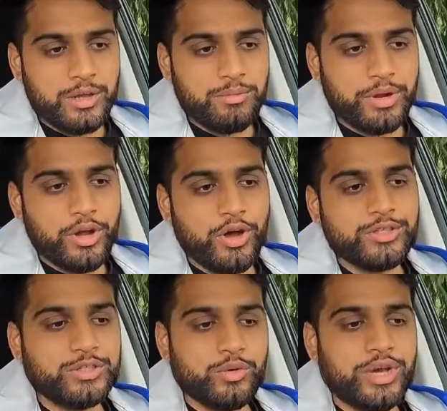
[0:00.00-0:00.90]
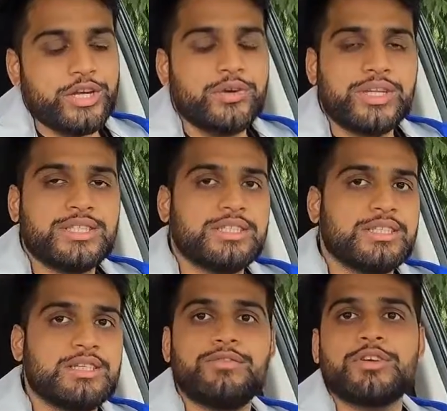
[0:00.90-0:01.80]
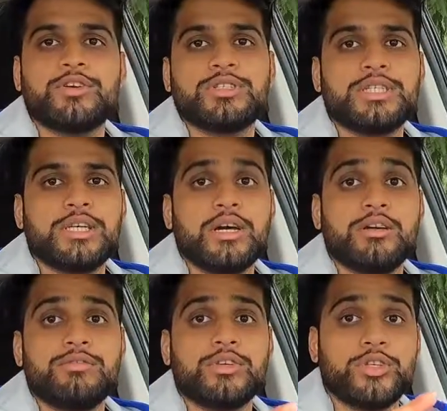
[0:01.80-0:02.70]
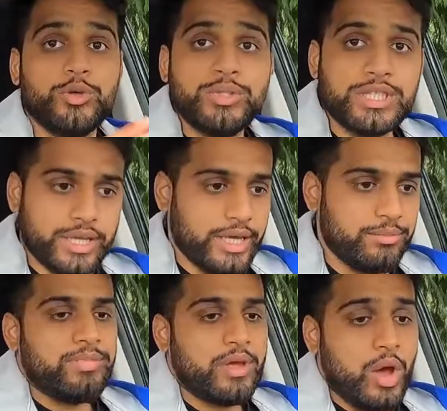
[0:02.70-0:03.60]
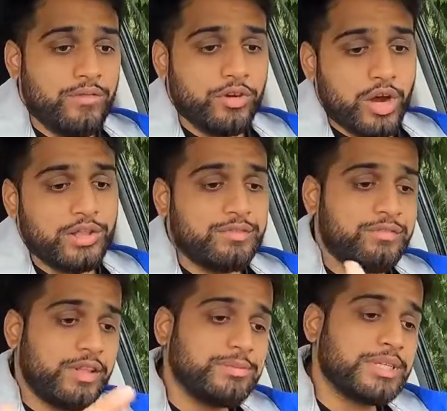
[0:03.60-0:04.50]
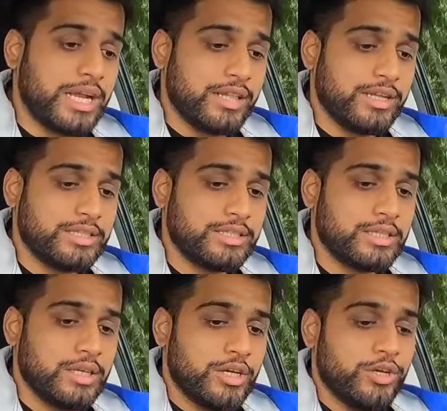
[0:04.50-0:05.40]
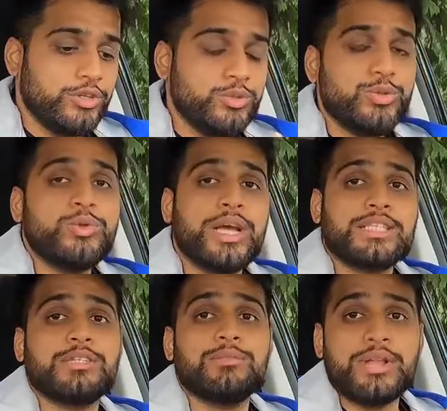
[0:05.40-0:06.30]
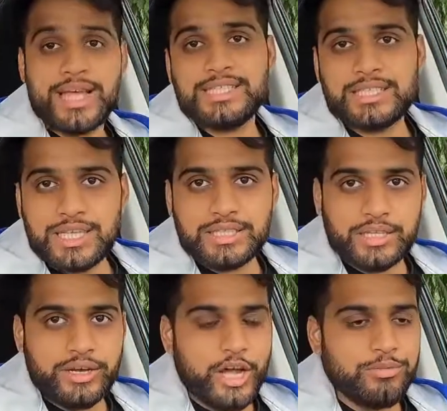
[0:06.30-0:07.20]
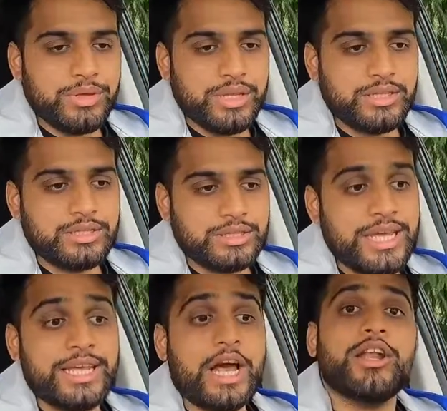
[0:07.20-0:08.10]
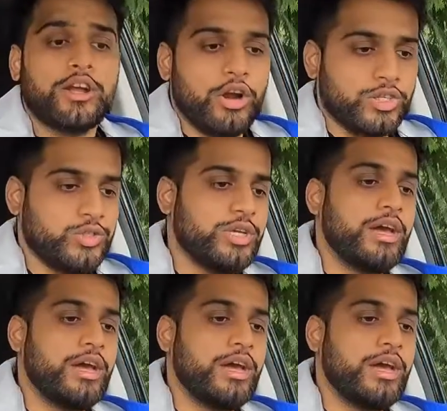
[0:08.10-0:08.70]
but it also increases the difficulty of using it. However, on the flip side of this, you do get some nice things that are now being taken out of cars. So you